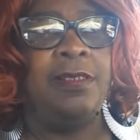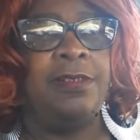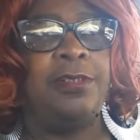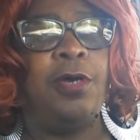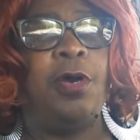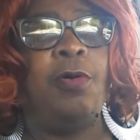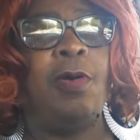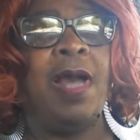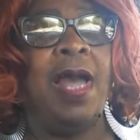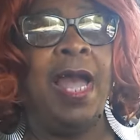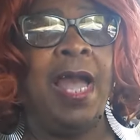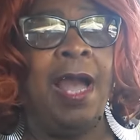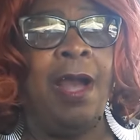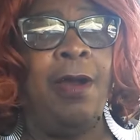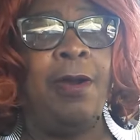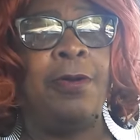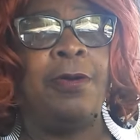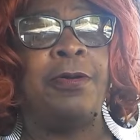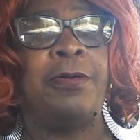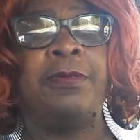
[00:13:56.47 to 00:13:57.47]
So
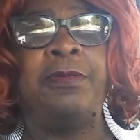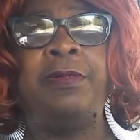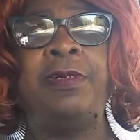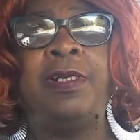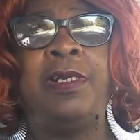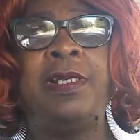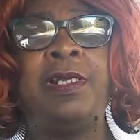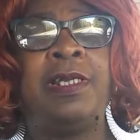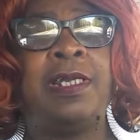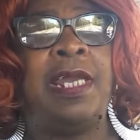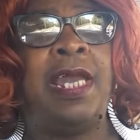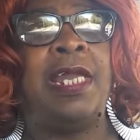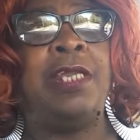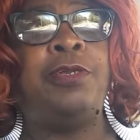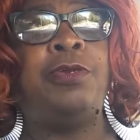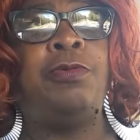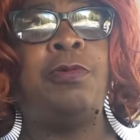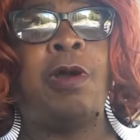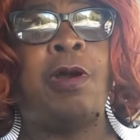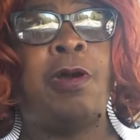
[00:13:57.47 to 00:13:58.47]
how can
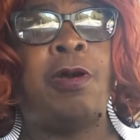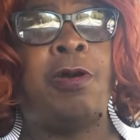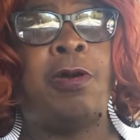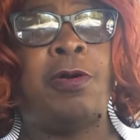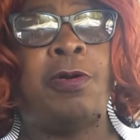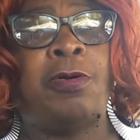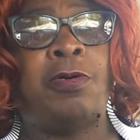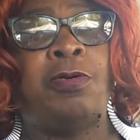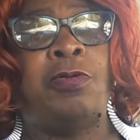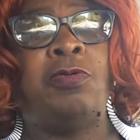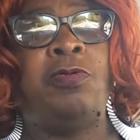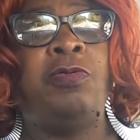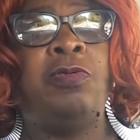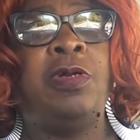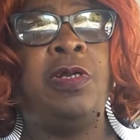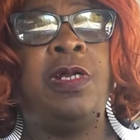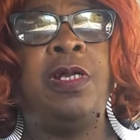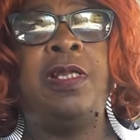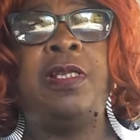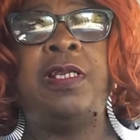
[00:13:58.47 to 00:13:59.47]
you all
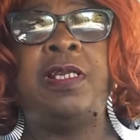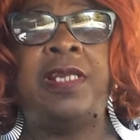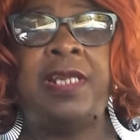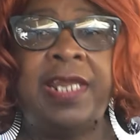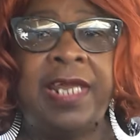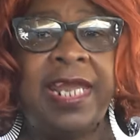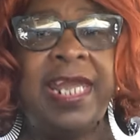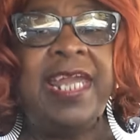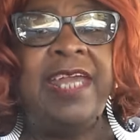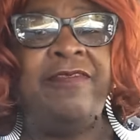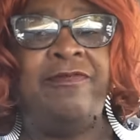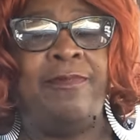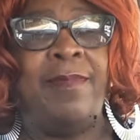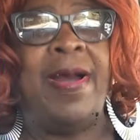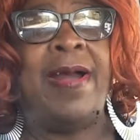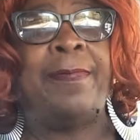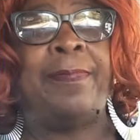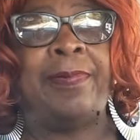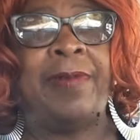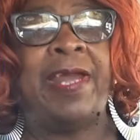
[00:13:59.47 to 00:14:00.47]
leave
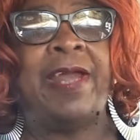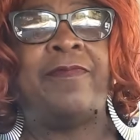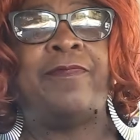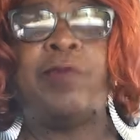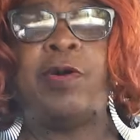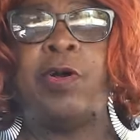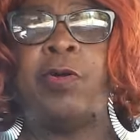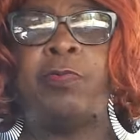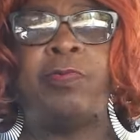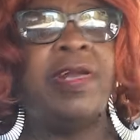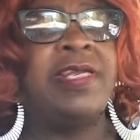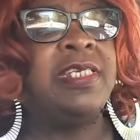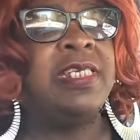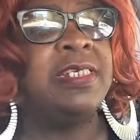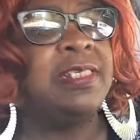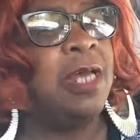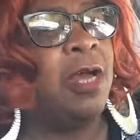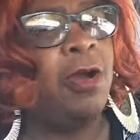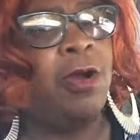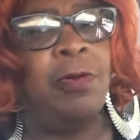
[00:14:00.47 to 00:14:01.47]
my platform, which
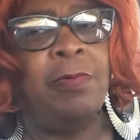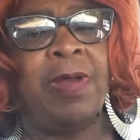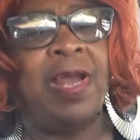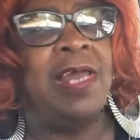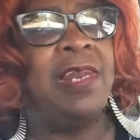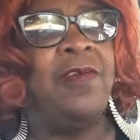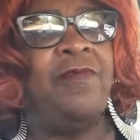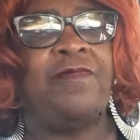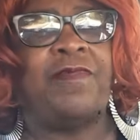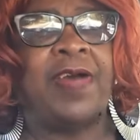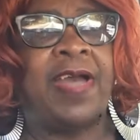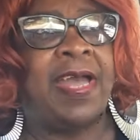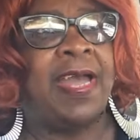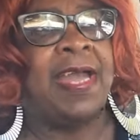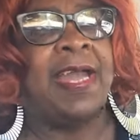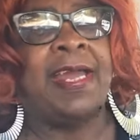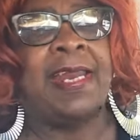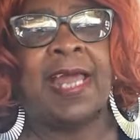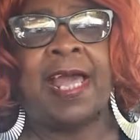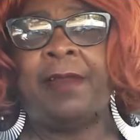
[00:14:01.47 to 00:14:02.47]
is all well and fine.